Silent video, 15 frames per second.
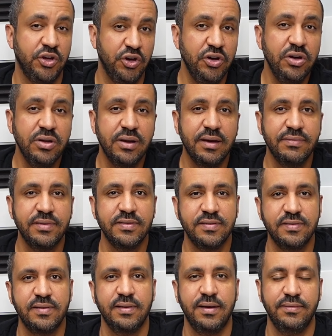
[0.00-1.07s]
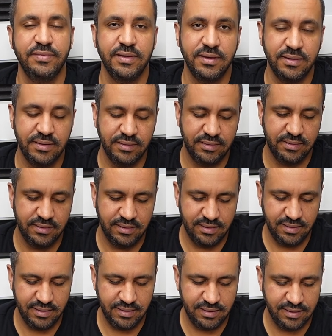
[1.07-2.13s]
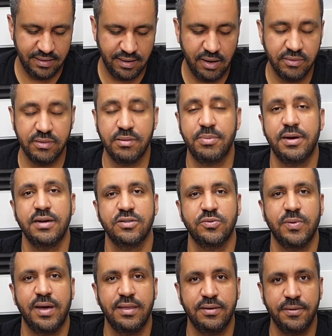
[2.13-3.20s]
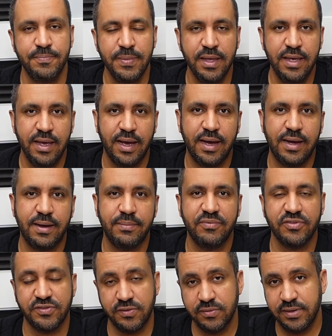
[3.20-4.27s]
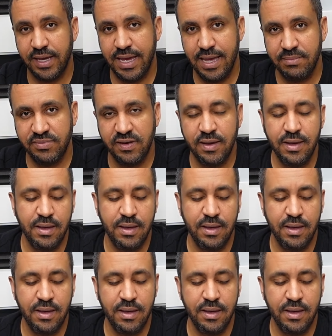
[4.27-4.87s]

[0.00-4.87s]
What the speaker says: good out of the box rather, for certain games,